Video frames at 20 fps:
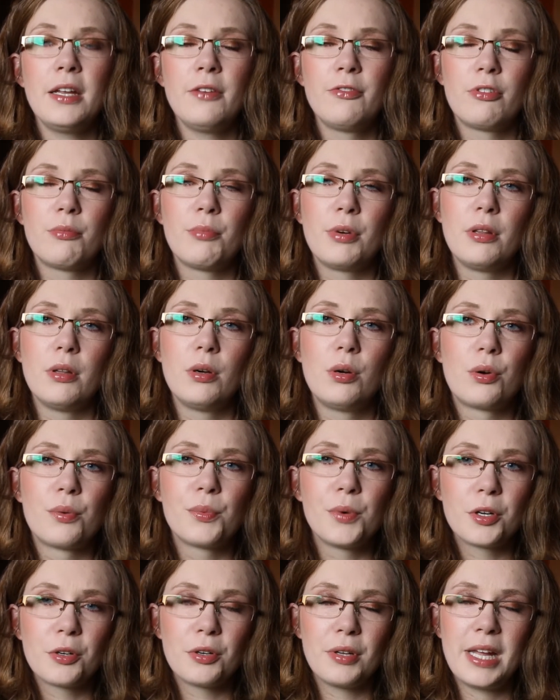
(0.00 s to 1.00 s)
for my lower
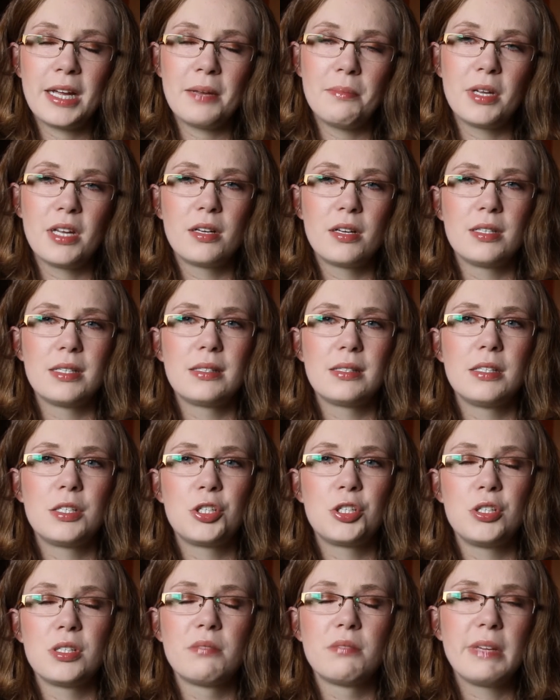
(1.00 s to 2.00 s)
waterline, because this
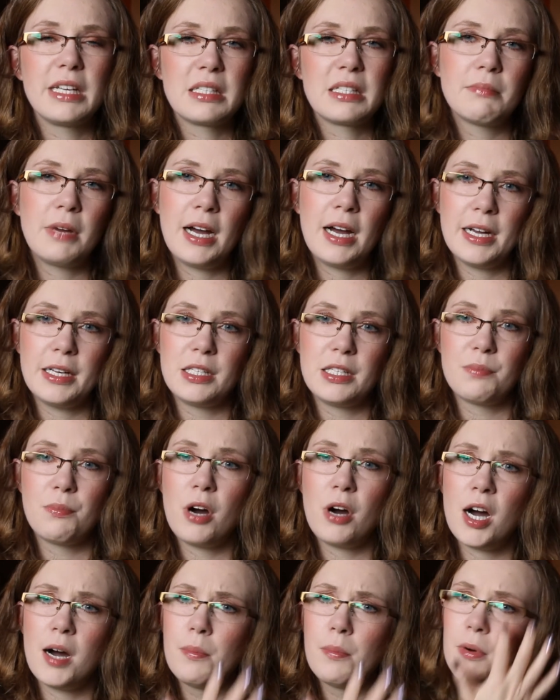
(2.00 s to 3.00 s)
just makes my eyes
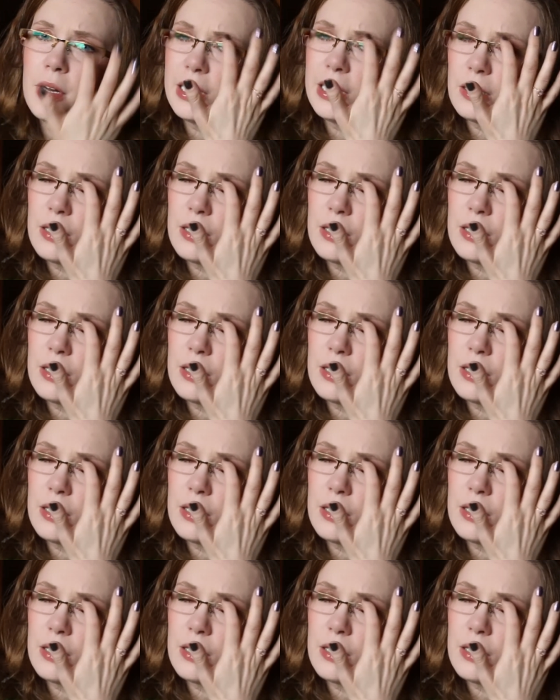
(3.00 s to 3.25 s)
pop.